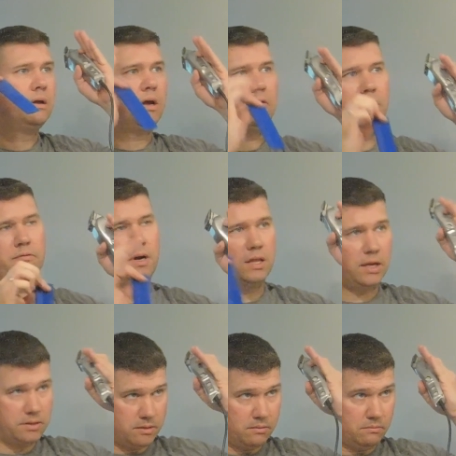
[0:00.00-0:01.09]
However, I
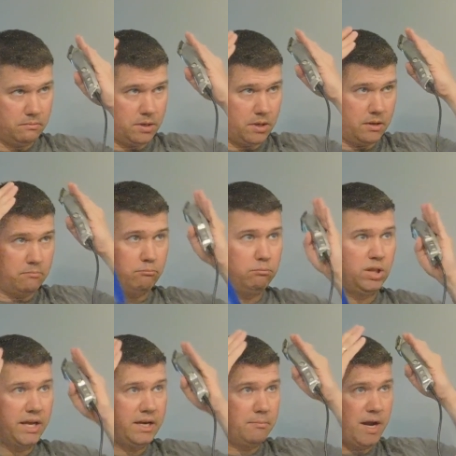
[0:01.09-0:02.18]
like to
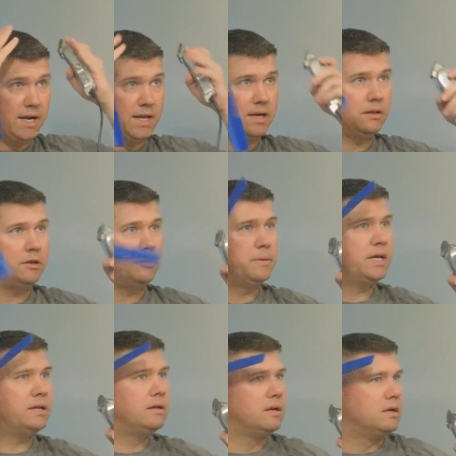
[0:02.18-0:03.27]
blend mine in a little bit.